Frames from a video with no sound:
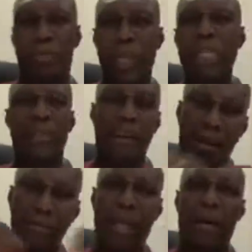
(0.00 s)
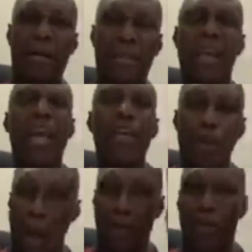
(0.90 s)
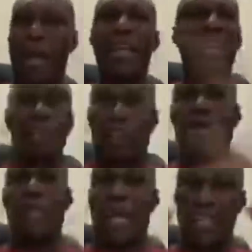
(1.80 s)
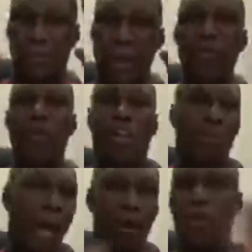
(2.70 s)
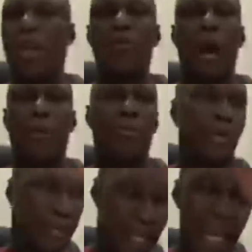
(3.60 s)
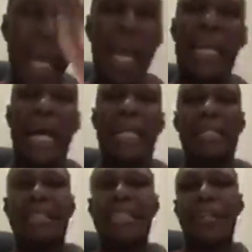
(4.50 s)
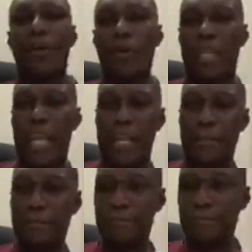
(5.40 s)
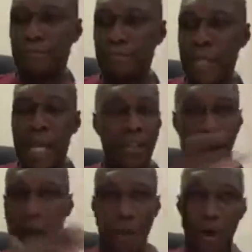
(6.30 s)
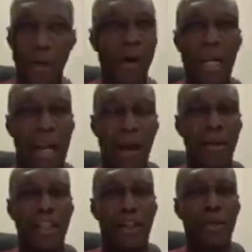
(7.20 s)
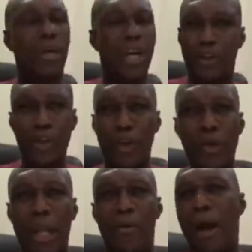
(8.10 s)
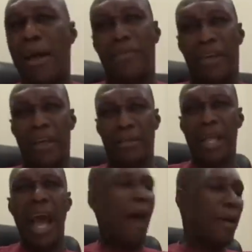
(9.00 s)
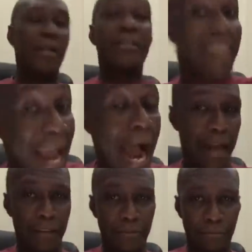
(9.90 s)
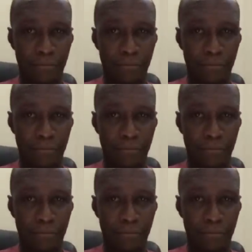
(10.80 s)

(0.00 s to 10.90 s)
please God because you are running a show that is being watched by only one person, and that is G-O-D. So I want to encourage you to do the right thing. I want to, dear,